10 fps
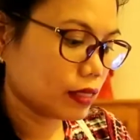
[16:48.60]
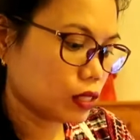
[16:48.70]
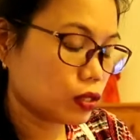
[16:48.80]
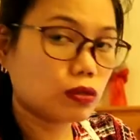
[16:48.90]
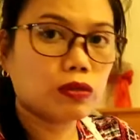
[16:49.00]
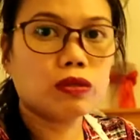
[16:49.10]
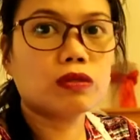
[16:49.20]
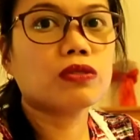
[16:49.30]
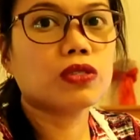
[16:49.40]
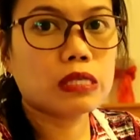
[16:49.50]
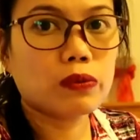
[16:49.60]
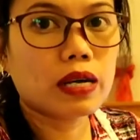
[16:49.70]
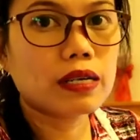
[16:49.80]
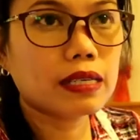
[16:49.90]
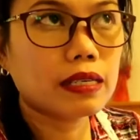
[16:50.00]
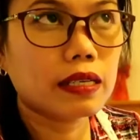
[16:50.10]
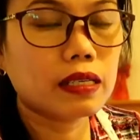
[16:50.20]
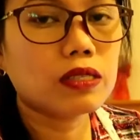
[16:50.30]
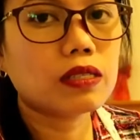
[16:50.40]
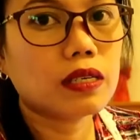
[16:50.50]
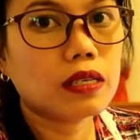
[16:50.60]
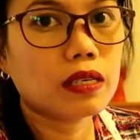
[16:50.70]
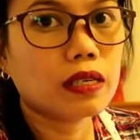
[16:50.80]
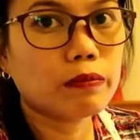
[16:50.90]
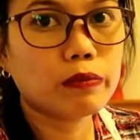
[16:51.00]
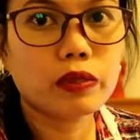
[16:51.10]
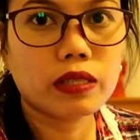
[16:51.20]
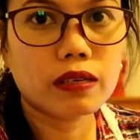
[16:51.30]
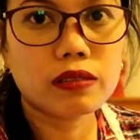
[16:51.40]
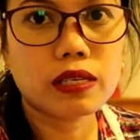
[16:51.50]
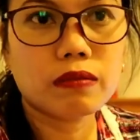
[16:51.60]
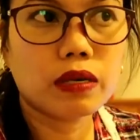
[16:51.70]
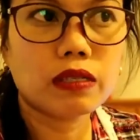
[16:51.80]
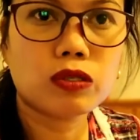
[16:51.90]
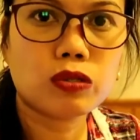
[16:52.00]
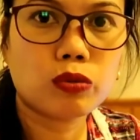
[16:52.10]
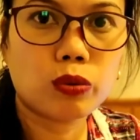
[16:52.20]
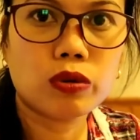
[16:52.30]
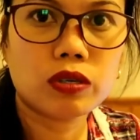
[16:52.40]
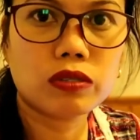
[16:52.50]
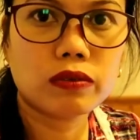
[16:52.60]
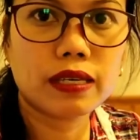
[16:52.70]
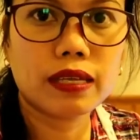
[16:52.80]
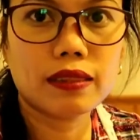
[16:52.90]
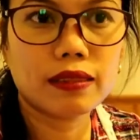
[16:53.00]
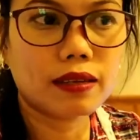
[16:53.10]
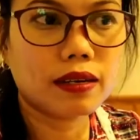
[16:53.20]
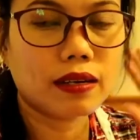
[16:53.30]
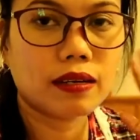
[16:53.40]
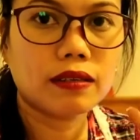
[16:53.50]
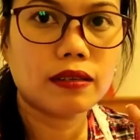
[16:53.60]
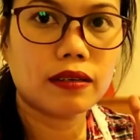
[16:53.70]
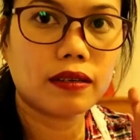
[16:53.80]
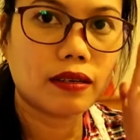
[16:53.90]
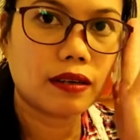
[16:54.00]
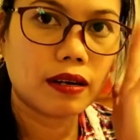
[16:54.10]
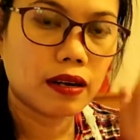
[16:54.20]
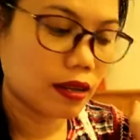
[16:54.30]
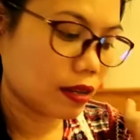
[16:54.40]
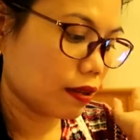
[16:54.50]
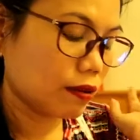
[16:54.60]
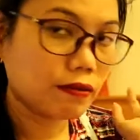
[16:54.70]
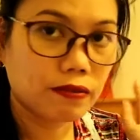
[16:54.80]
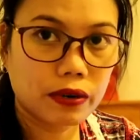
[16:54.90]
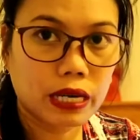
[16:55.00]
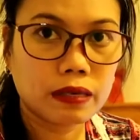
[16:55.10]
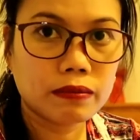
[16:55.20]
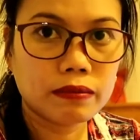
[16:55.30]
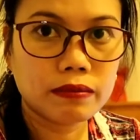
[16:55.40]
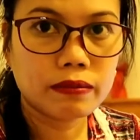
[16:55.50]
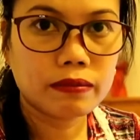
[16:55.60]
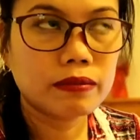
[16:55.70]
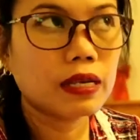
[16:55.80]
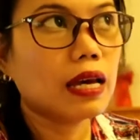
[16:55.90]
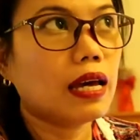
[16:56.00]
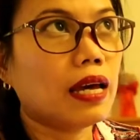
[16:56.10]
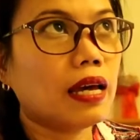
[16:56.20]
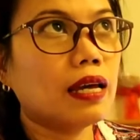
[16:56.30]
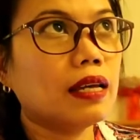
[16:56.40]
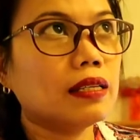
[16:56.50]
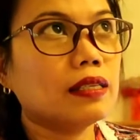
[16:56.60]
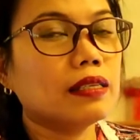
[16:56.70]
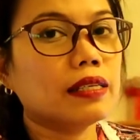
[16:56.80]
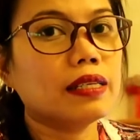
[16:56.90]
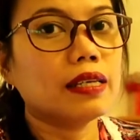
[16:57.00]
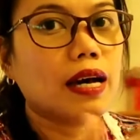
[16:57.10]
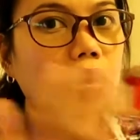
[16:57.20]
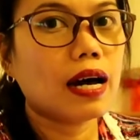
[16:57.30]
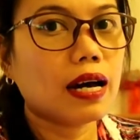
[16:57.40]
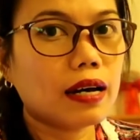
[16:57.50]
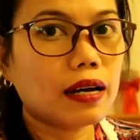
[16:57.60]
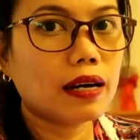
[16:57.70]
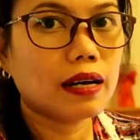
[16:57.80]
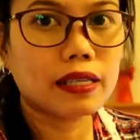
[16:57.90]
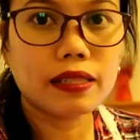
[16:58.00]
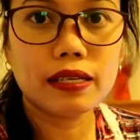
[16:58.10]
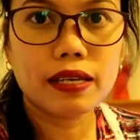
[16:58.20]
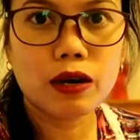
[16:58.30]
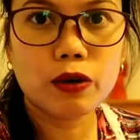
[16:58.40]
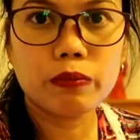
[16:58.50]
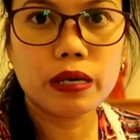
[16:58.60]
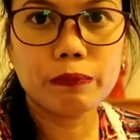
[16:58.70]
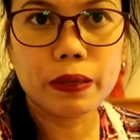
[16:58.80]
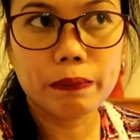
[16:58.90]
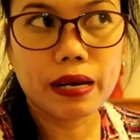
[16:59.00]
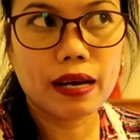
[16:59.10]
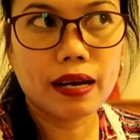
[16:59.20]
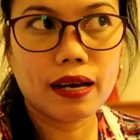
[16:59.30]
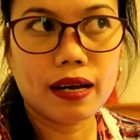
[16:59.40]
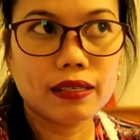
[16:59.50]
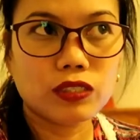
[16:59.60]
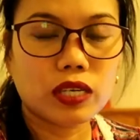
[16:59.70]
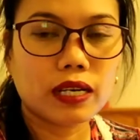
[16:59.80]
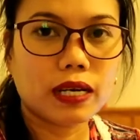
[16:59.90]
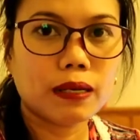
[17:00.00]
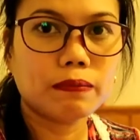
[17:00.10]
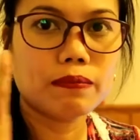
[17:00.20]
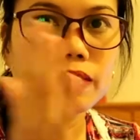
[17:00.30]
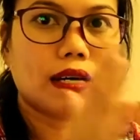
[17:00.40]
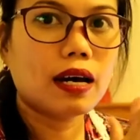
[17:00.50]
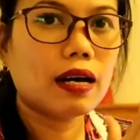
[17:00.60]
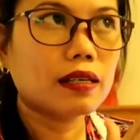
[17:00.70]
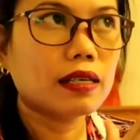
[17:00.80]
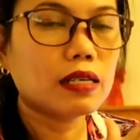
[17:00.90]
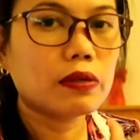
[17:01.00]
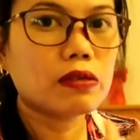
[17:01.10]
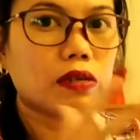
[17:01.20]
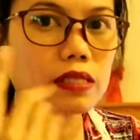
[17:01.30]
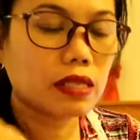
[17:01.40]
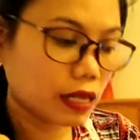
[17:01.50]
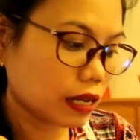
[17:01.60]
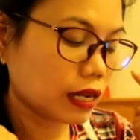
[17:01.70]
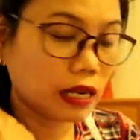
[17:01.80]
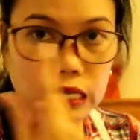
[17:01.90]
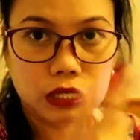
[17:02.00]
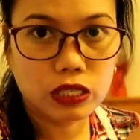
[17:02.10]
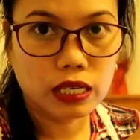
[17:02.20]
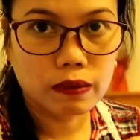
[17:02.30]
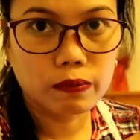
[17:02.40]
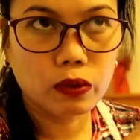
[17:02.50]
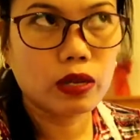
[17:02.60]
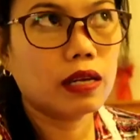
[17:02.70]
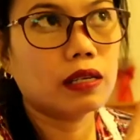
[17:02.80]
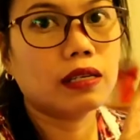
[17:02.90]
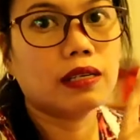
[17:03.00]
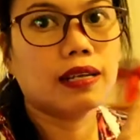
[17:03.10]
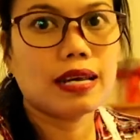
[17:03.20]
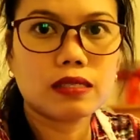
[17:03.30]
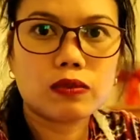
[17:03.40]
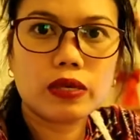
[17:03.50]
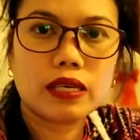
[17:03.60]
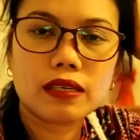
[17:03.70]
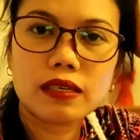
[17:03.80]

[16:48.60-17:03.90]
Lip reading: So, on January next year, pupunta ako sa ibang store to get another frame. And hindi na ako magpapa-eye check-up. Ang gagawin ko kasi kaka-eye check-up ko lang last week.